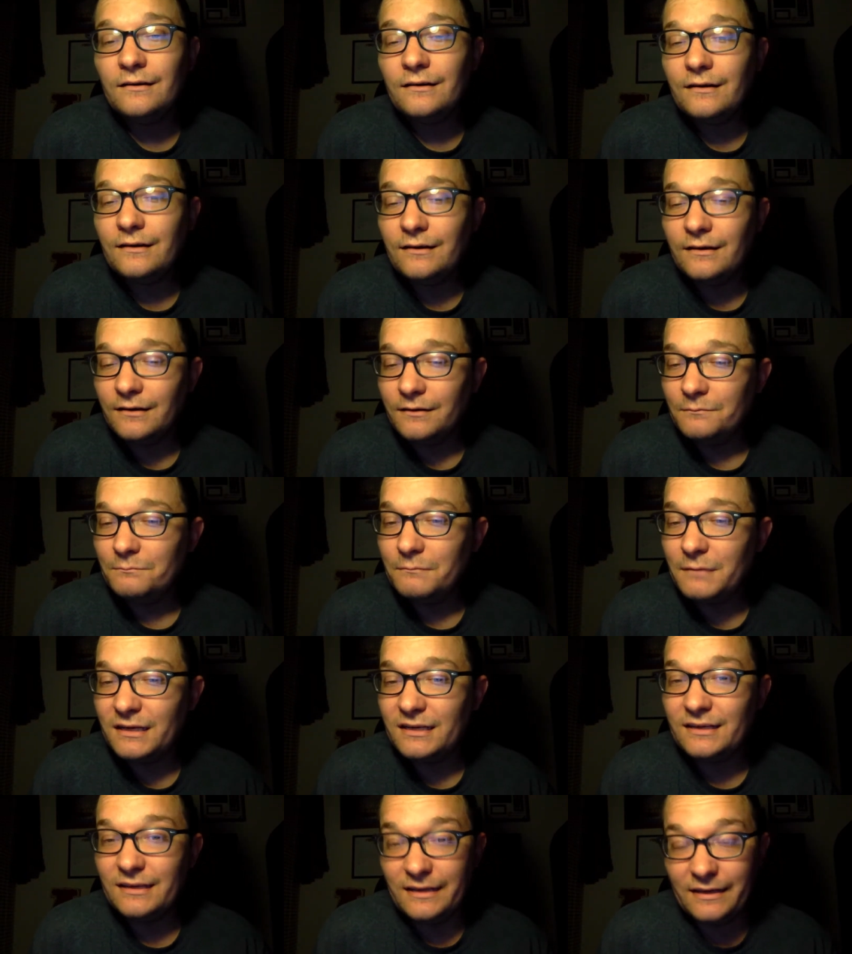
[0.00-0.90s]
uh,
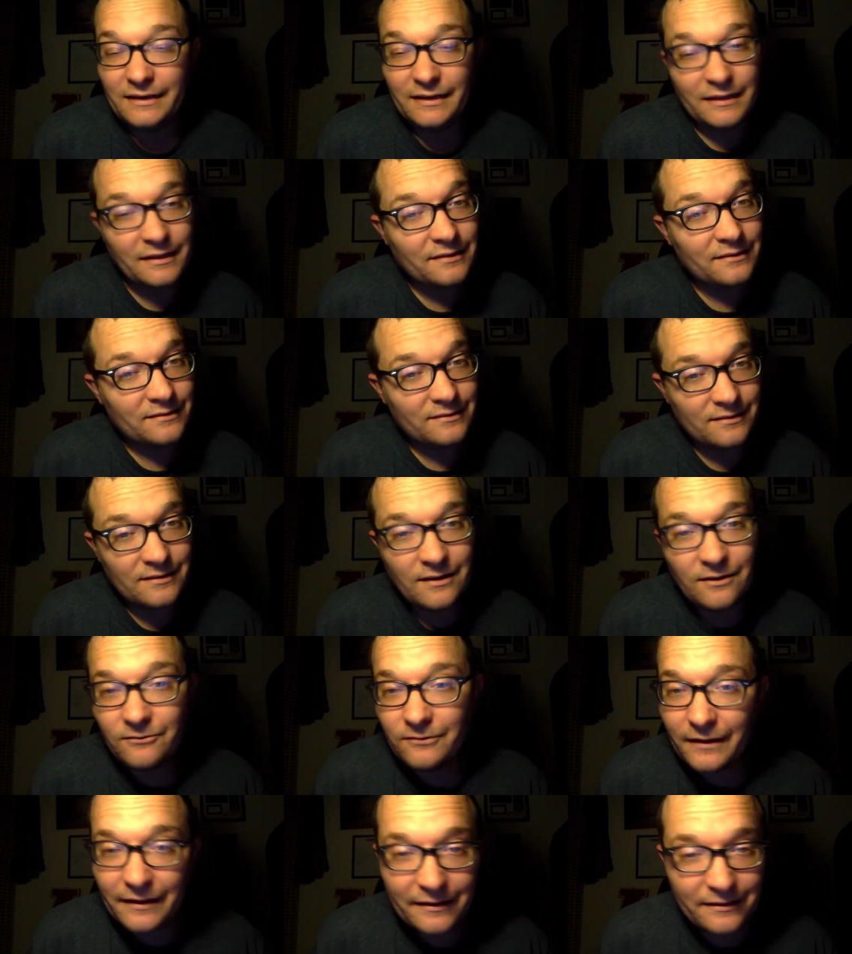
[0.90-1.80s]
and it's
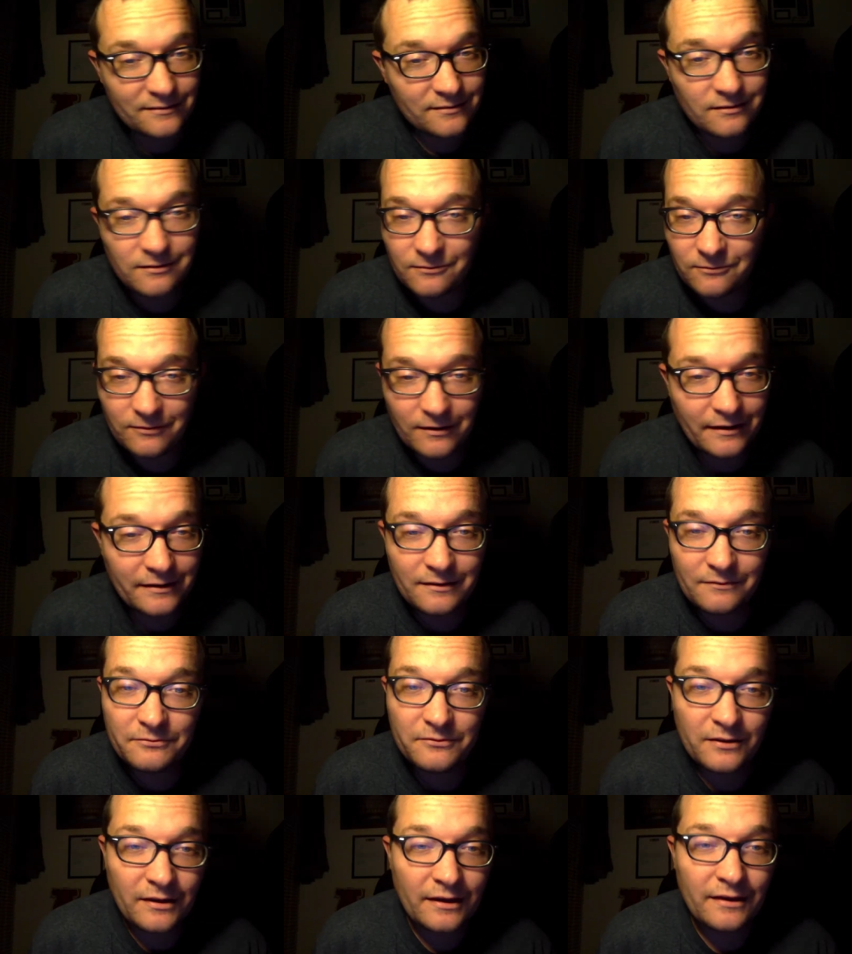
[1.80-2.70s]
known as the Reign
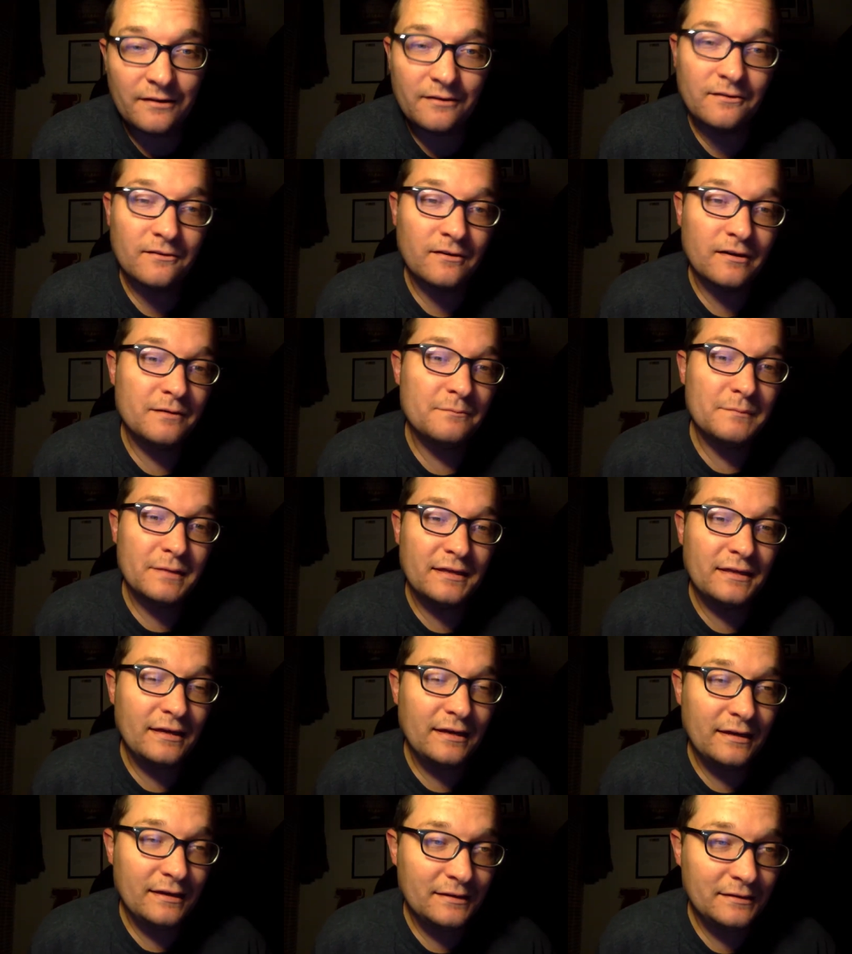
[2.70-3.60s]
of Terror. It
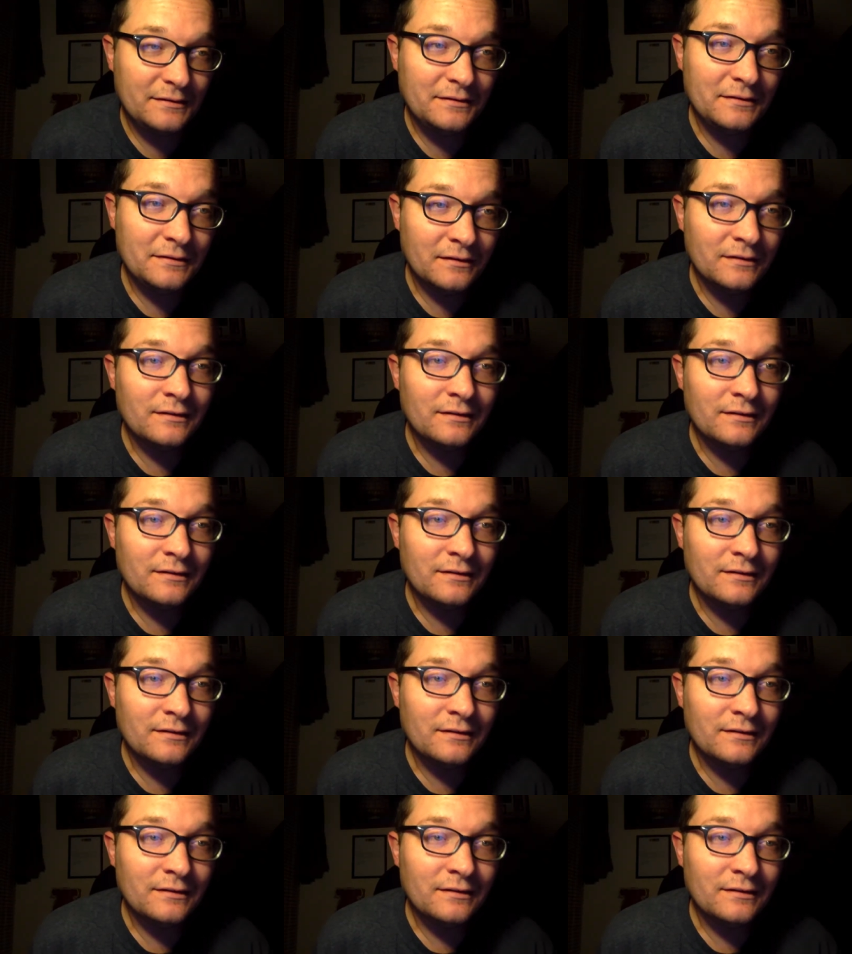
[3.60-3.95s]
began